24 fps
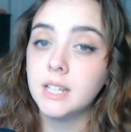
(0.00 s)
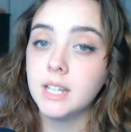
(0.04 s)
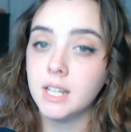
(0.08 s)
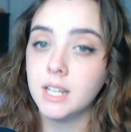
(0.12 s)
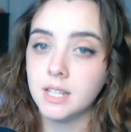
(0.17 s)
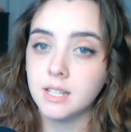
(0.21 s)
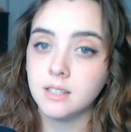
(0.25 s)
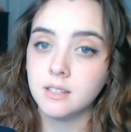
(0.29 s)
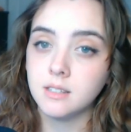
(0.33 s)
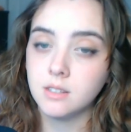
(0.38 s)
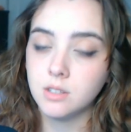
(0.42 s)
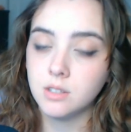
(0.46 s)

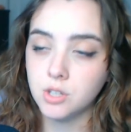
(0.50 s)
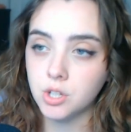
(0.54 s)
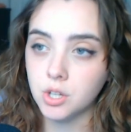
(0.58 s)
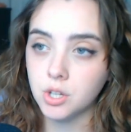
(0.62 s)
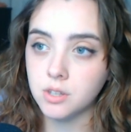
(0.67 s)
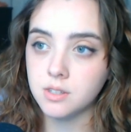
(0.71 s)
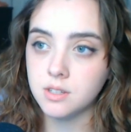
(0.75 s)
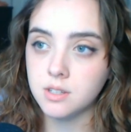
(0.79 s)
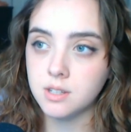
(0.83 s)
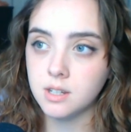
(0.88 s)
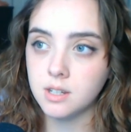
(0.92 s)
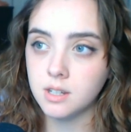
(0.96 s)
is
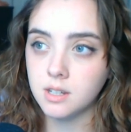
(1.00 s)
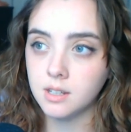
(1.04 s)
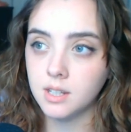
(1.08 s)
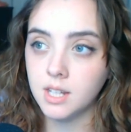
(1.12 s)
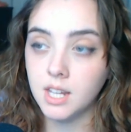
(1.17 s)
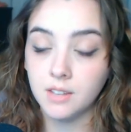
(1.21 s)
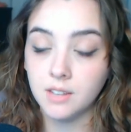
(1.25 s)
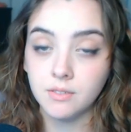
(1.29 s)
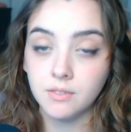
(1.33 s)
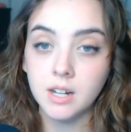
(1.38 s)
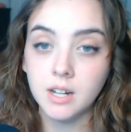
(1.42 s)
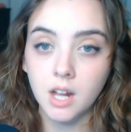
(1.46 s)
just
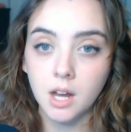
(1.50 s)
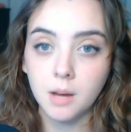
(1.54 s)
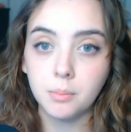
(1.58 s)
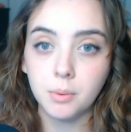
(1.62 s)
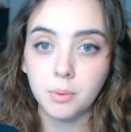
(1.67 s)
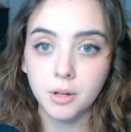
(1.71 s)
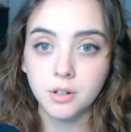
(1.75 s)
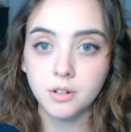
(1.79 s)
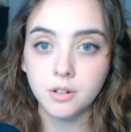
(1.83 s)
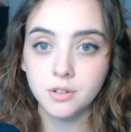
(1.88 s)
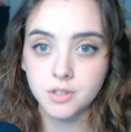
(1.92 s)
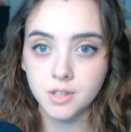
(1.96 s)
giving up on
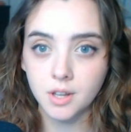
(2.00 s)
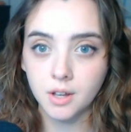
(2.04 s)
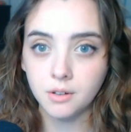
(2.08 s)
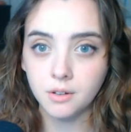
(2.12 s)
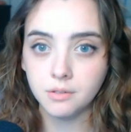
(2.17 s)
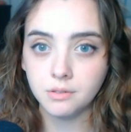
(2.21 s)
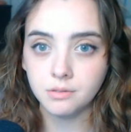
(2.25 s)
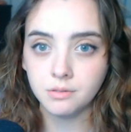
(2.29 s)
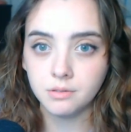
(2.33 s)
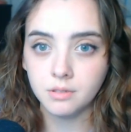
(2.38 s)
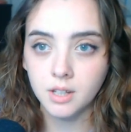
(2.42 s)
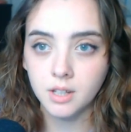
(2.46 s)

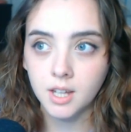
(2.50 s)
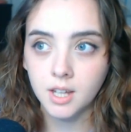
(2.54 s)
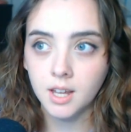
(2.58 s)
yourself.